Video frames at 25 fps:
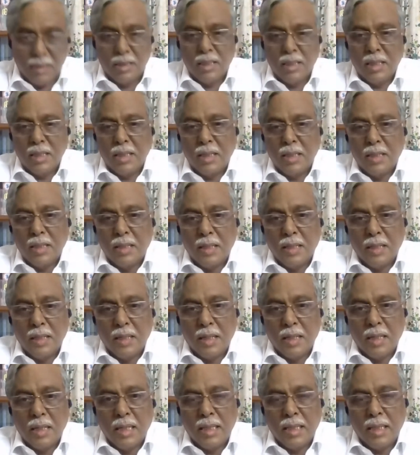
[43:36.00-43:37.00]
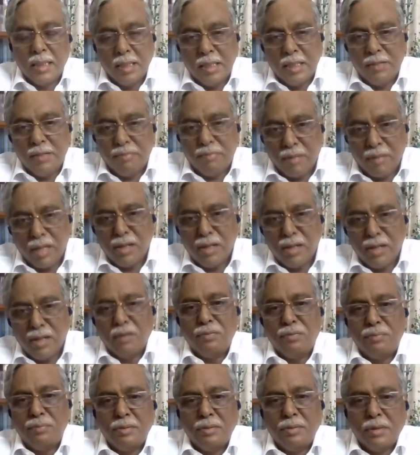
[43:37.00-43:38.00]
and a great friend
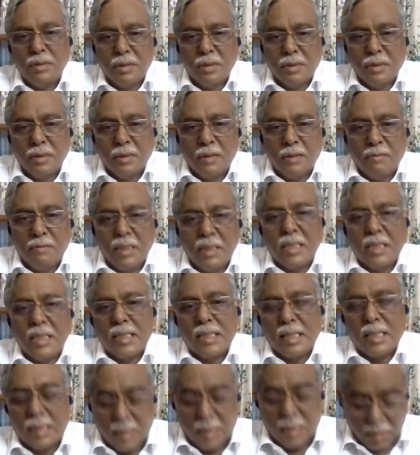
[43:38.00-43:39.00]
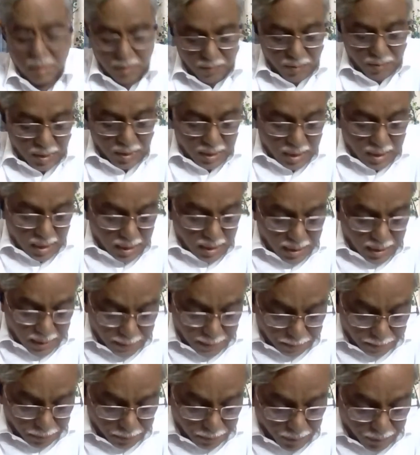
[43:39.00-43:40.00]
of weaker sections of this
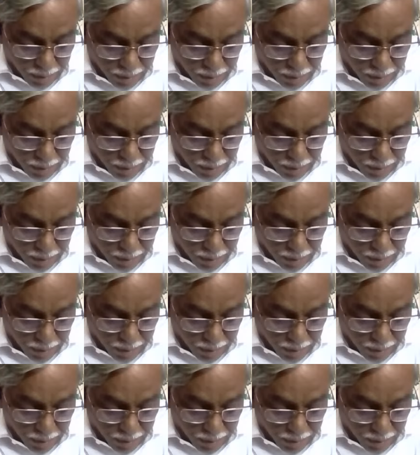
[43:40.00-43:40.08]
country.